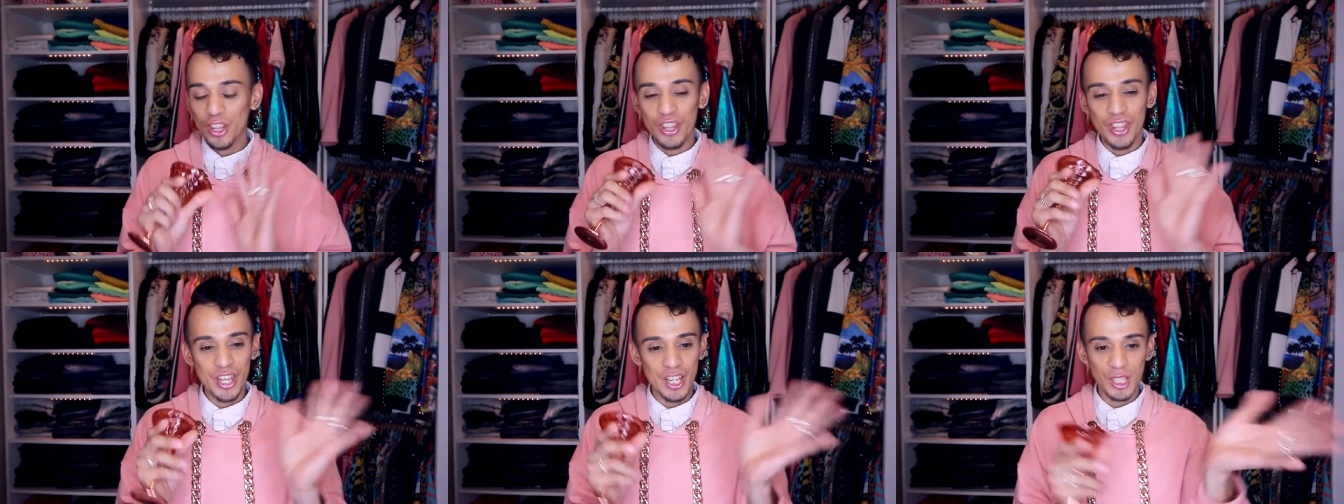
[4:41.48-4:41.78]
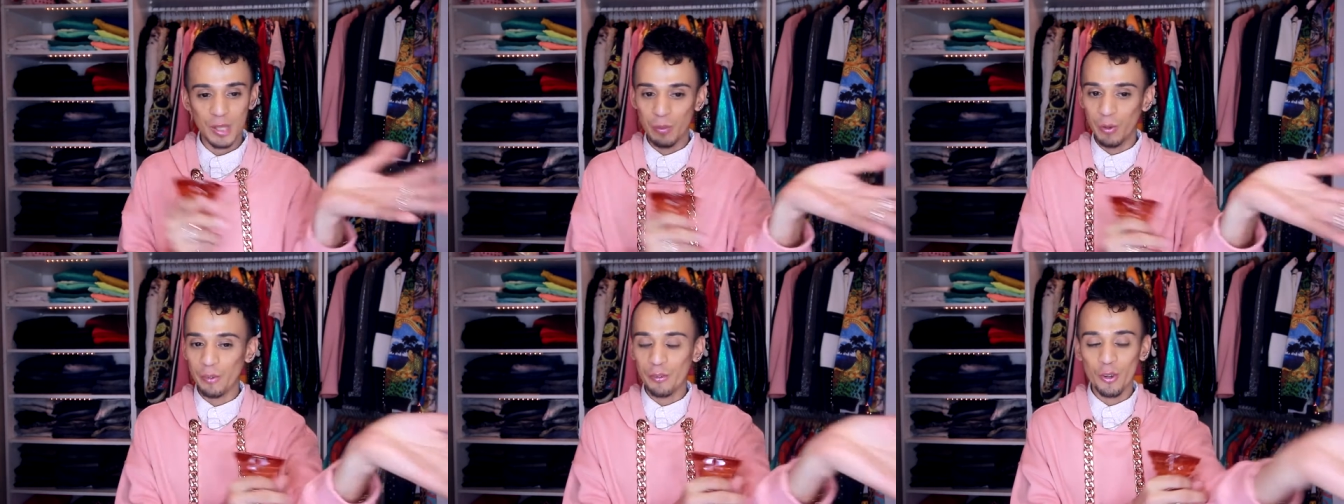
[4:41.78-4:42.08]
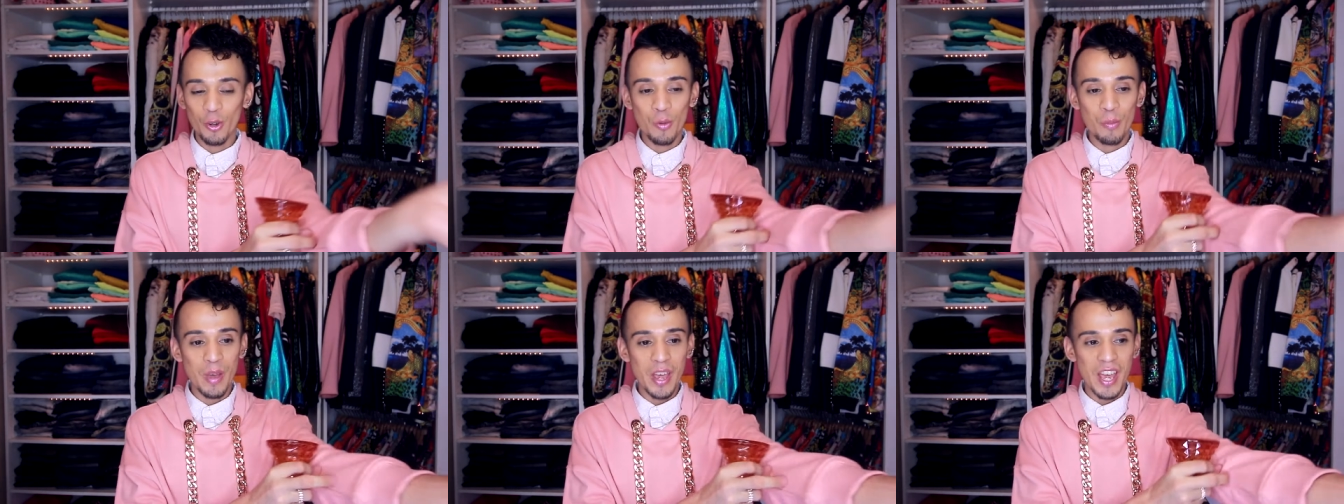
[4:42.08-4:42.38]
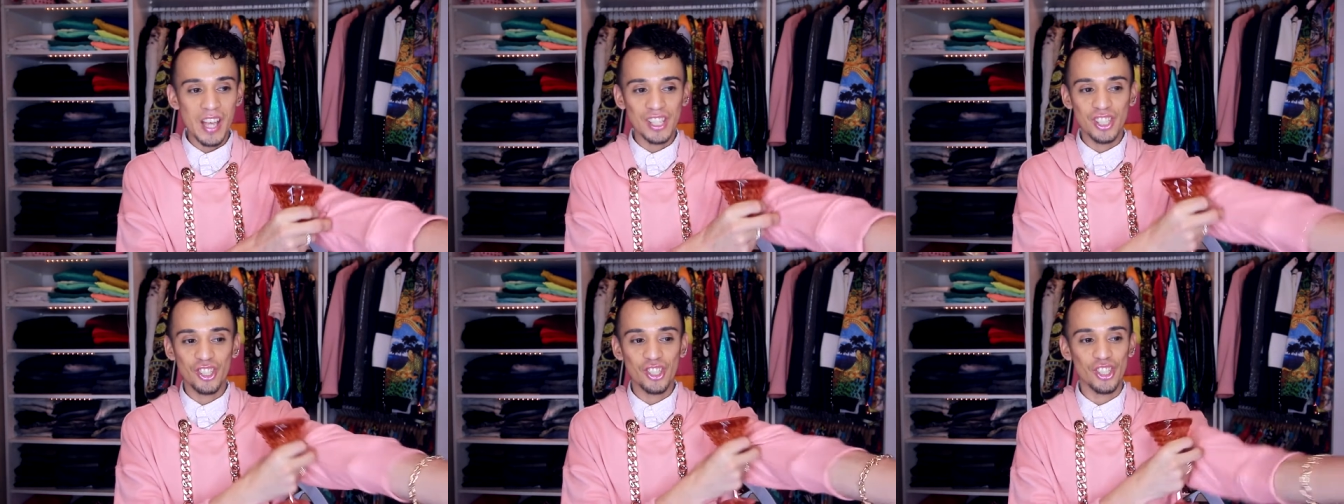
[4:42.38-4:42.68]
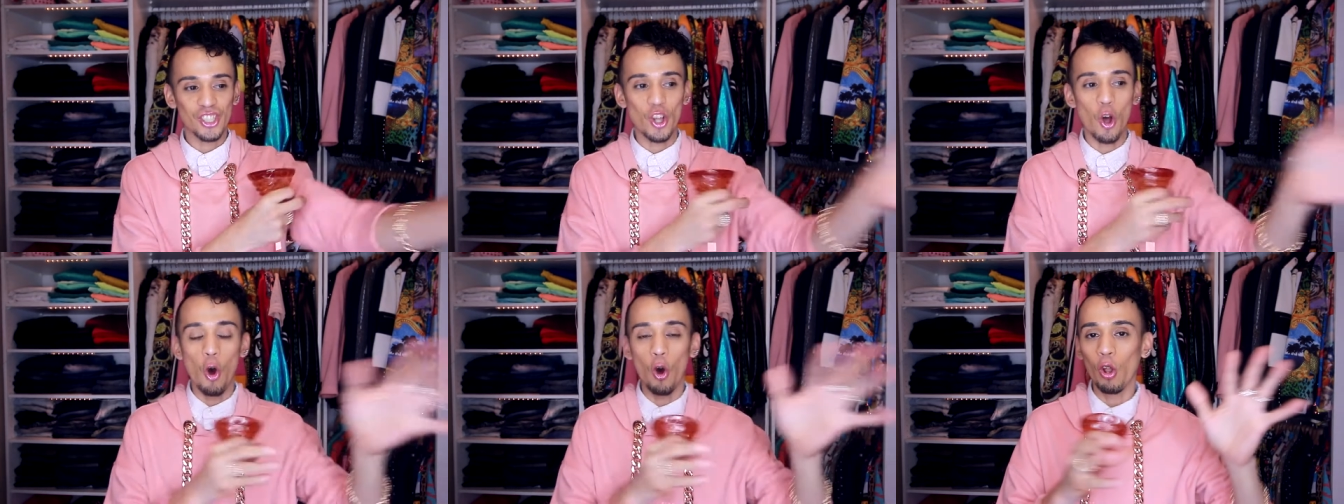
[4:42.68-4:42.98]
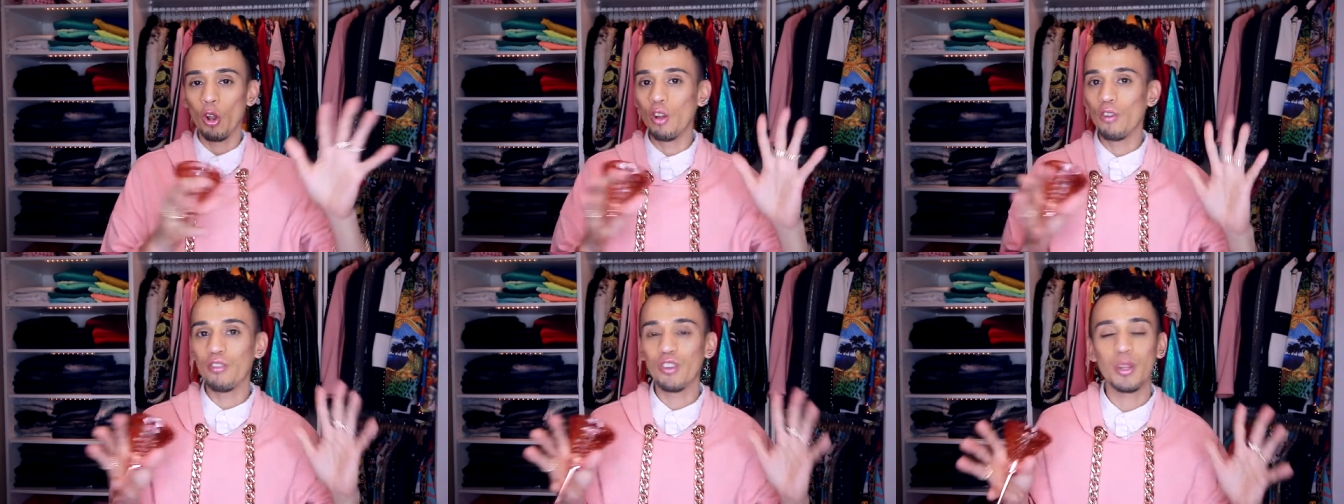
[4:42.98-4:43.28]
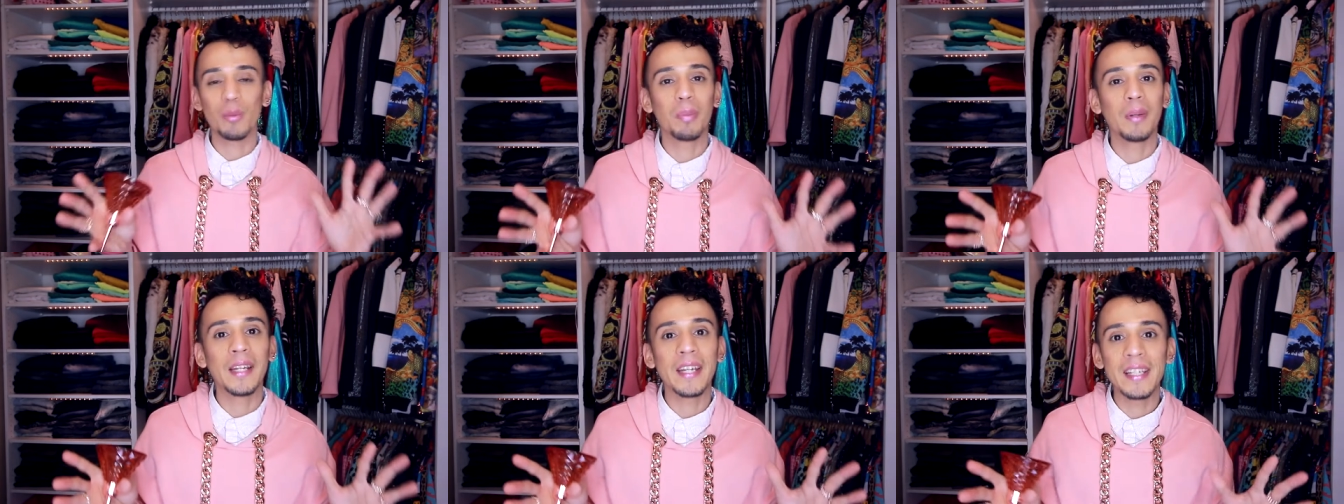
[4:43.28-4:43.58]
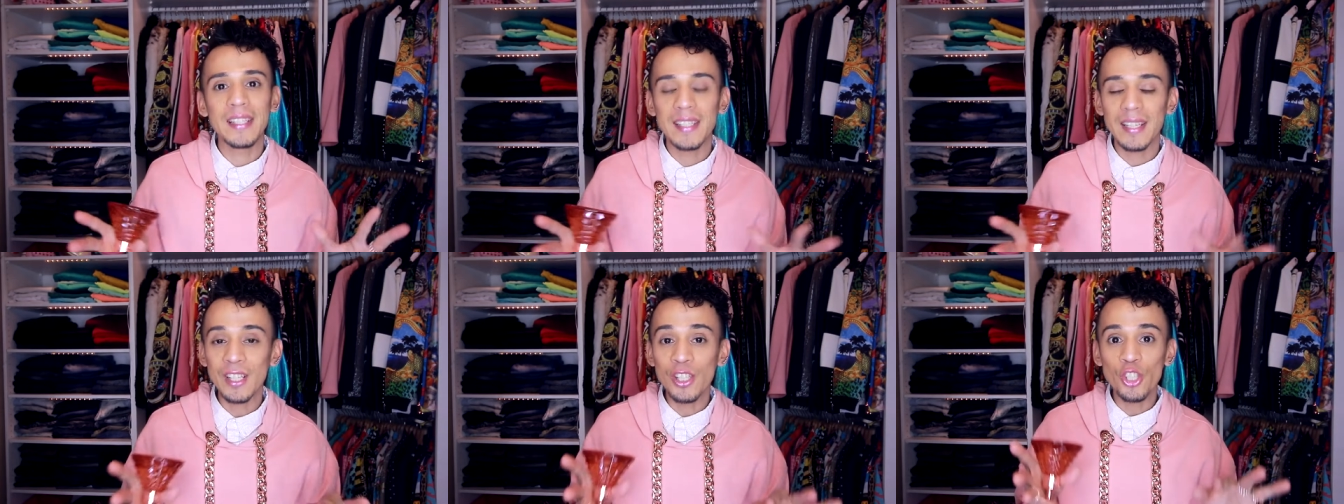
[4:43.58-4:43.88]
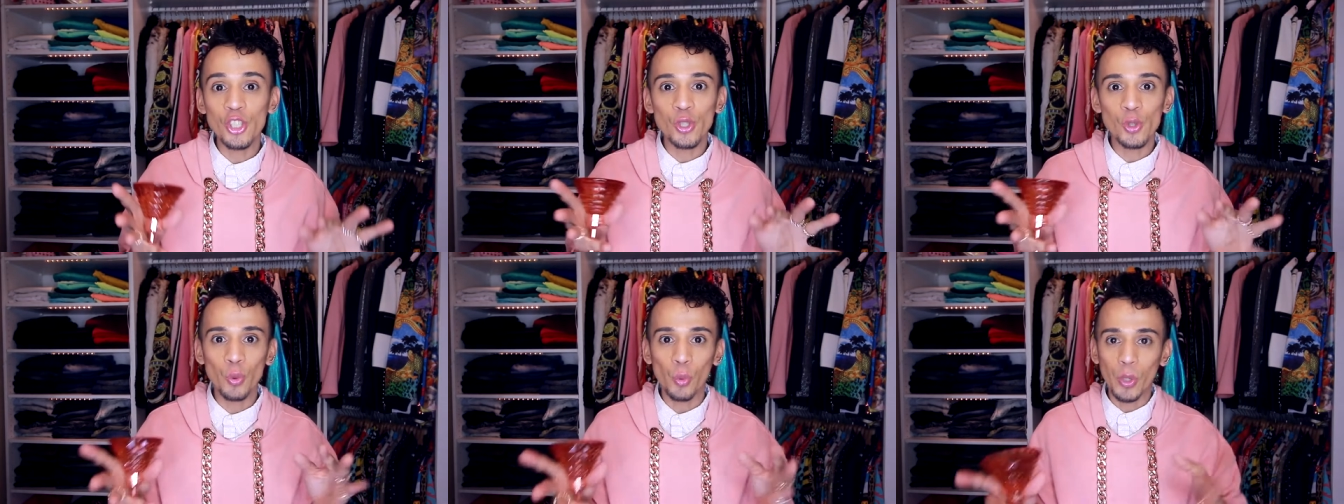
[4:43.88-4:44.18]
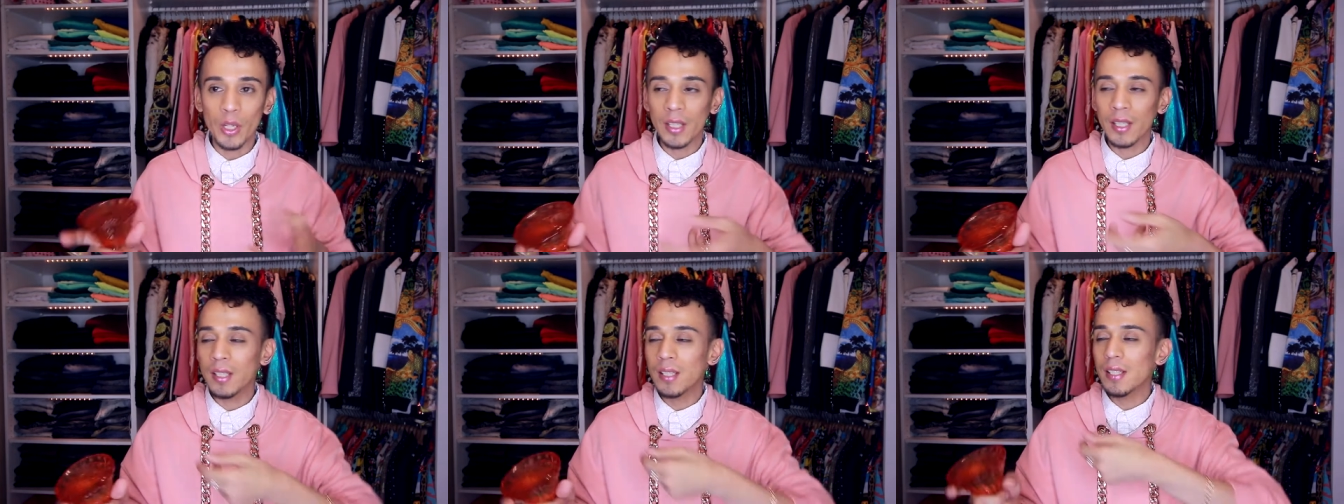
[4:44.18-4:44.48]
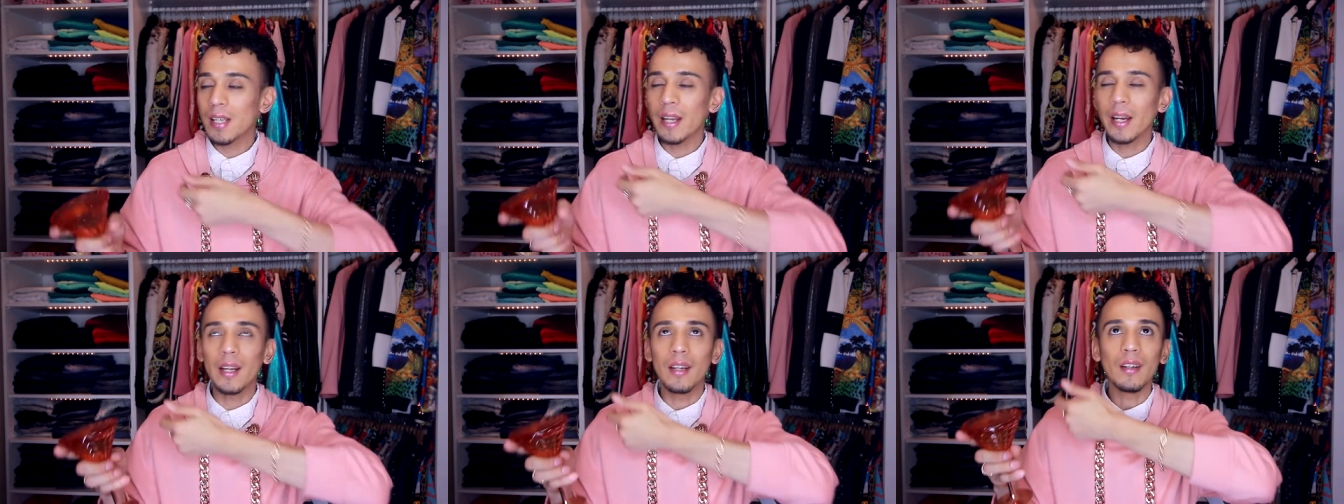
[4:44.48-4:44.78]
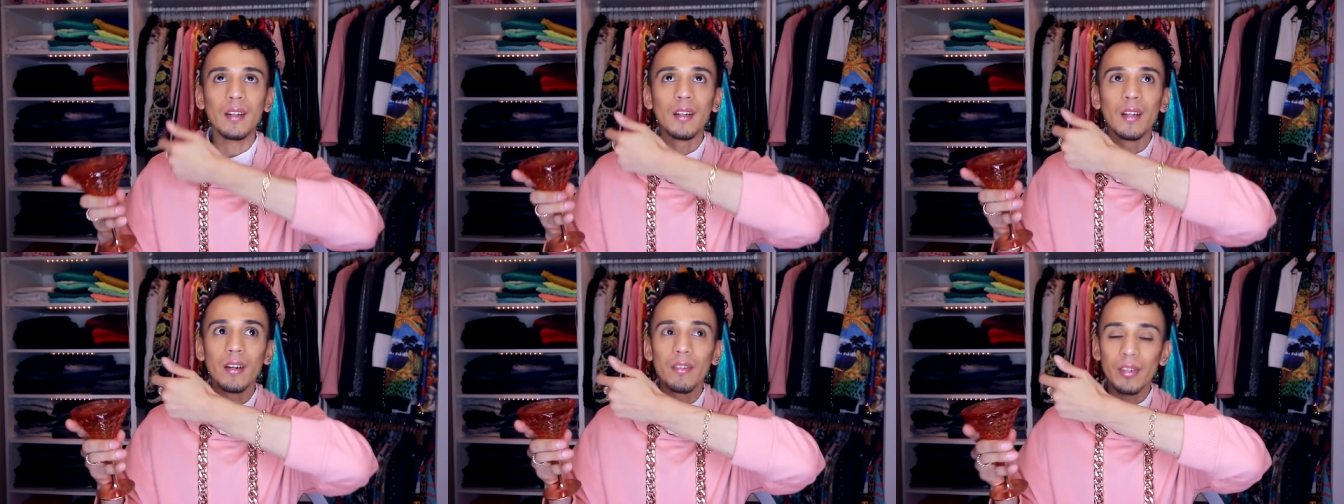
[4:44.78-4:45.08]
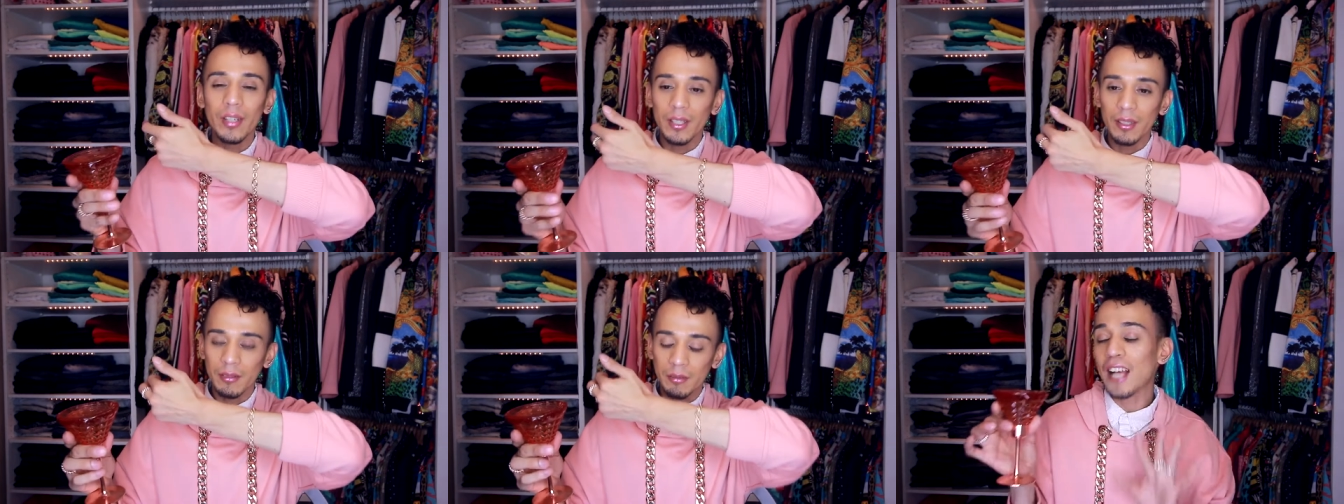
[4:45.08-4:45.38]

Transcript: this perfume is just all over the place in sweetness and I love it.